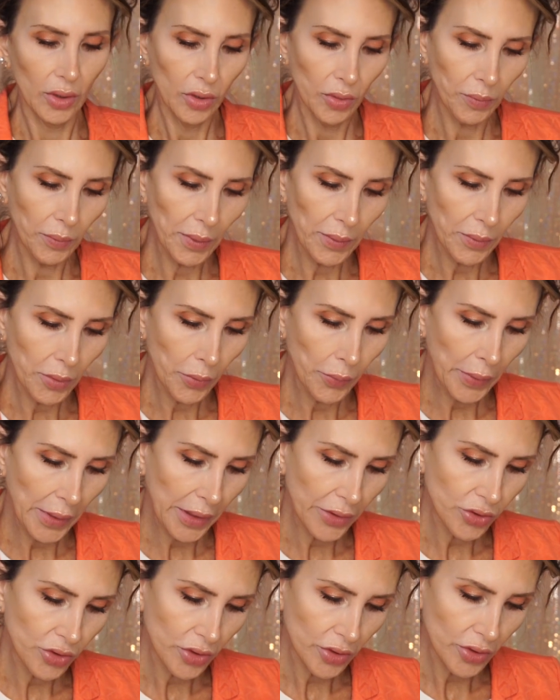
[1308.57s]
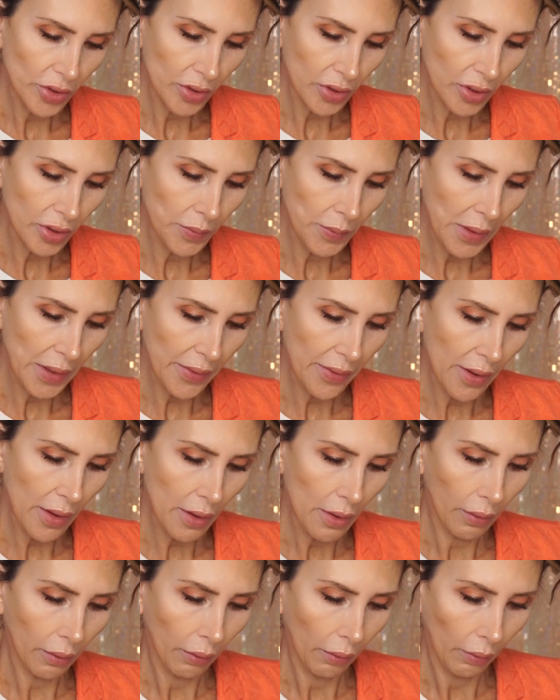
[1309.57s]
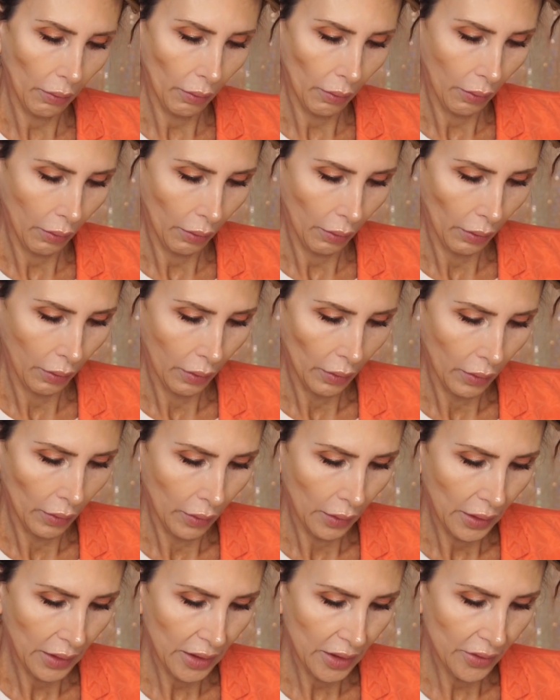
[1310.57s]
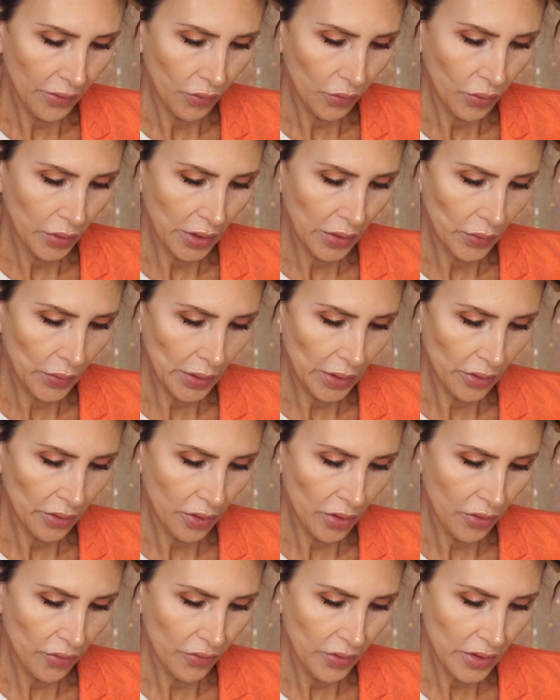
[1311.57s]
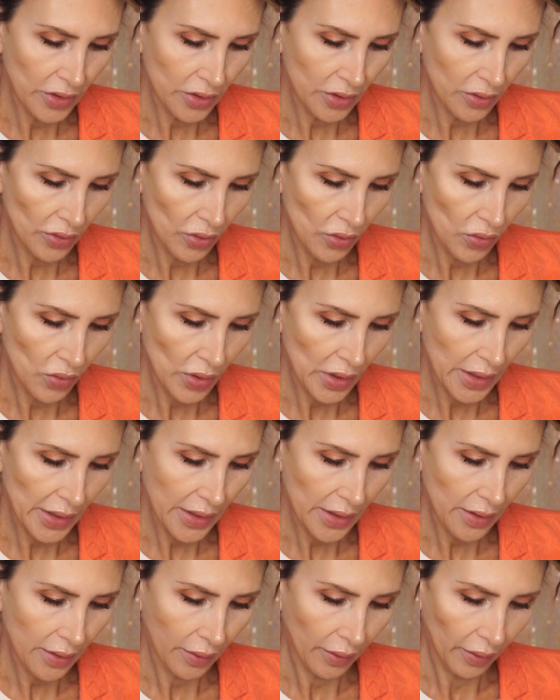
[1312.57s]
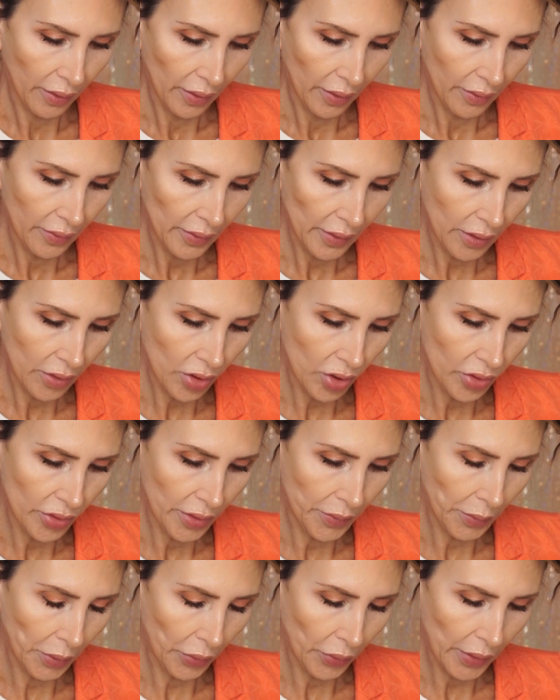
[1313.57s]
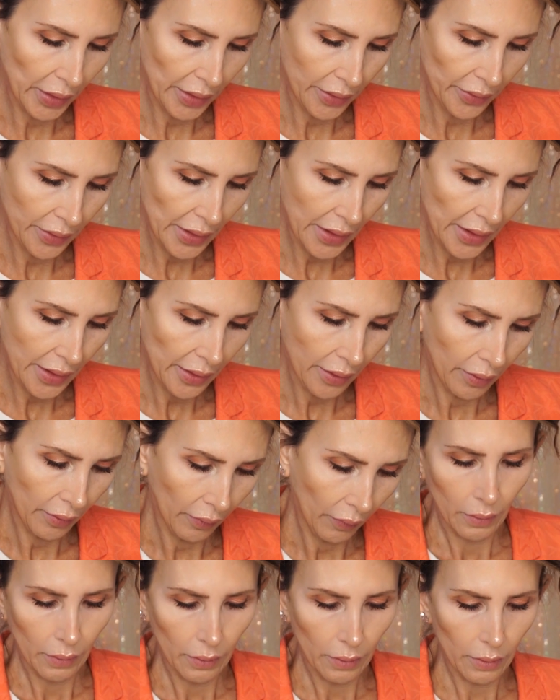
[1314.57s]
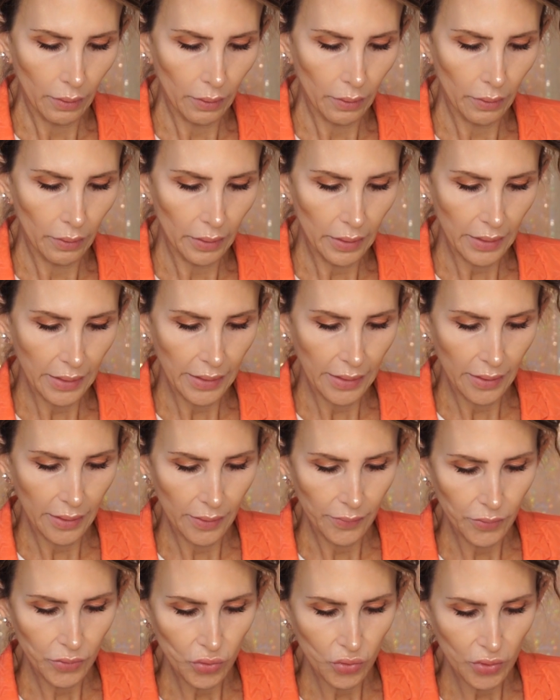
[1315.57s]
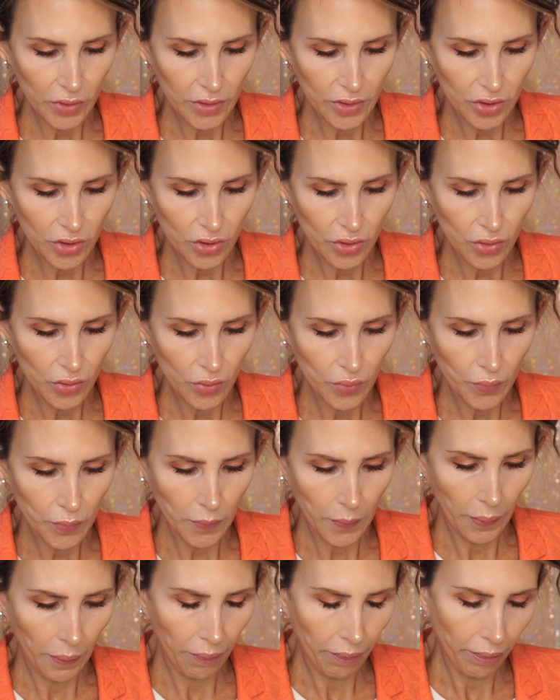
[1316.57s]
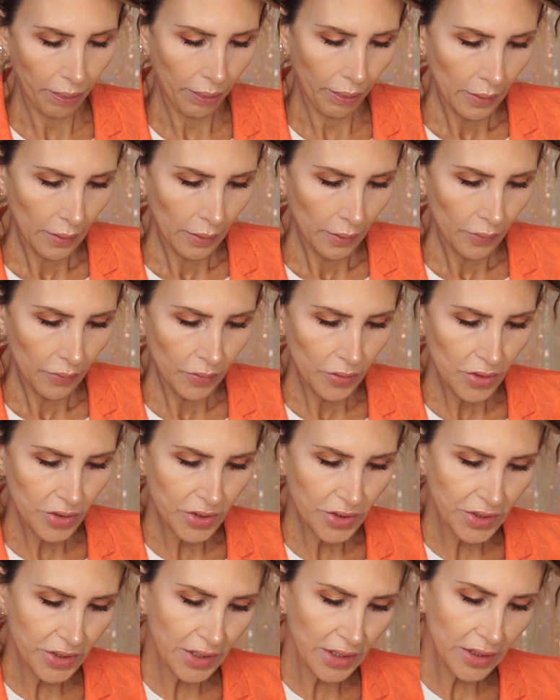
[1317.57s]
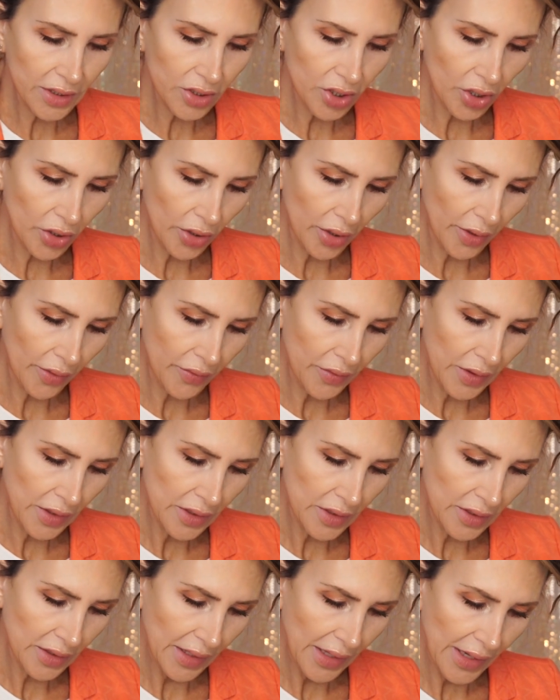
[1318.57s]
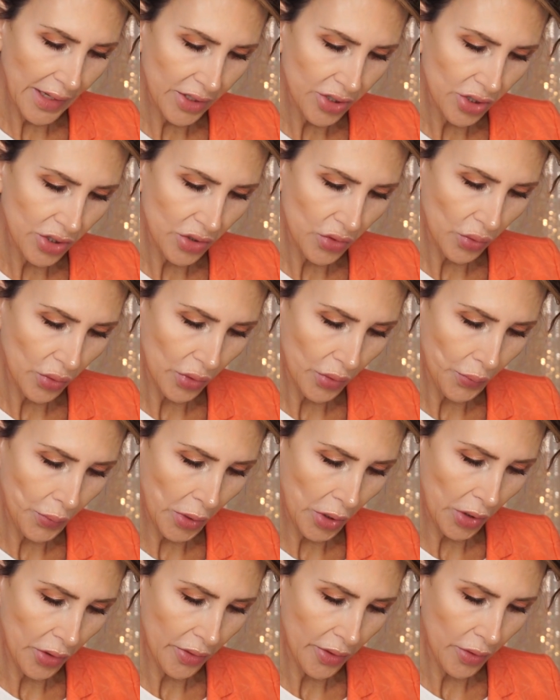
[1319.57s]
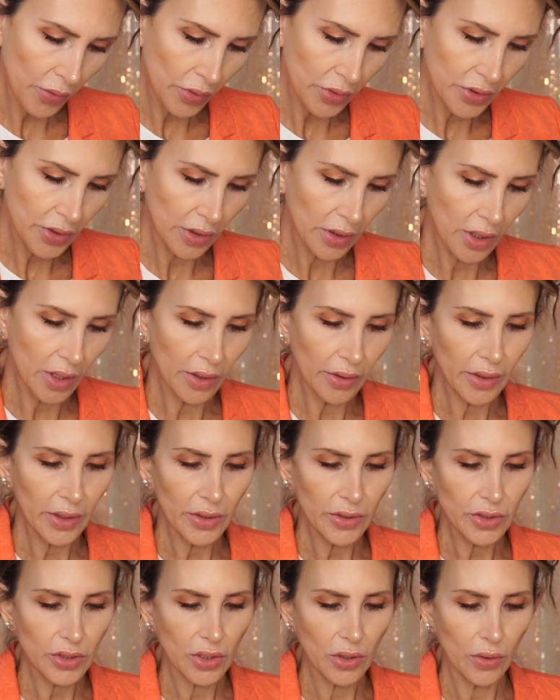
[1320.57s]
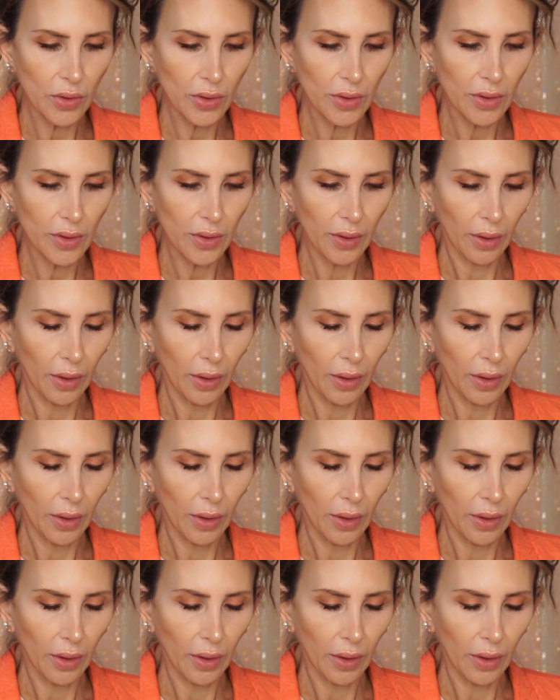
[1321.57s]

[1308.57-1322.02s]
Remember Patrick talking about that? When he went to go visit Hawaii, they called him a round eye. All right, I'm going to, the center of these lashes were the part that was the longest, so